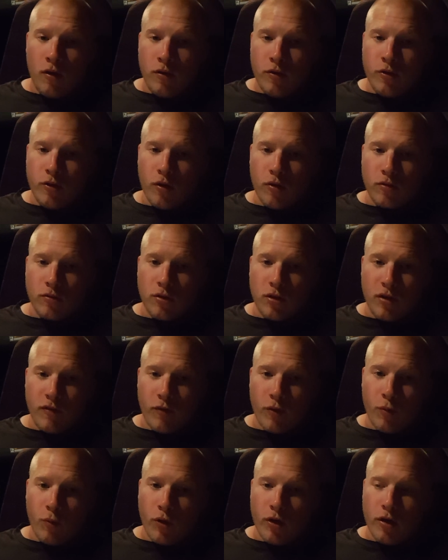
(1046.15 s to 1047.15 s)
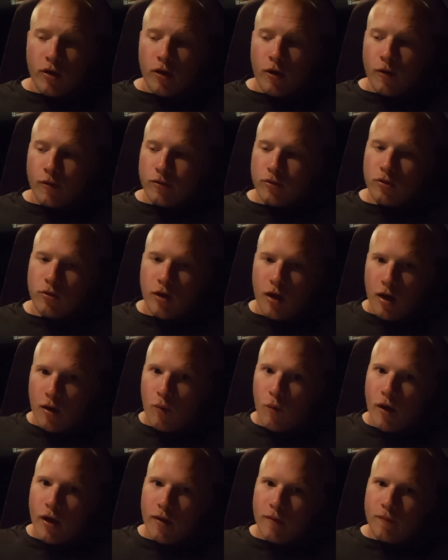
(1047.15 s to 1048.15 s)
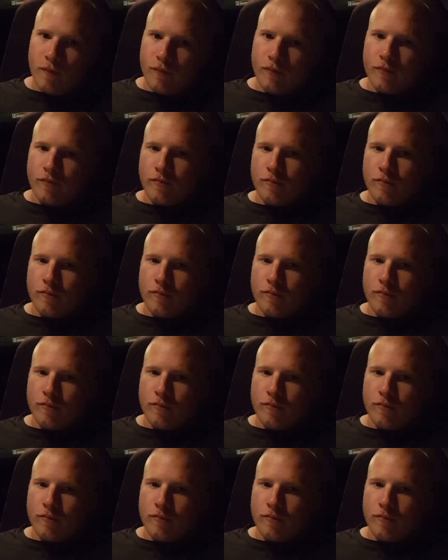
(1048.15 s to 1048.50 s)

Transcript: you know, a delivery window, and you got to wait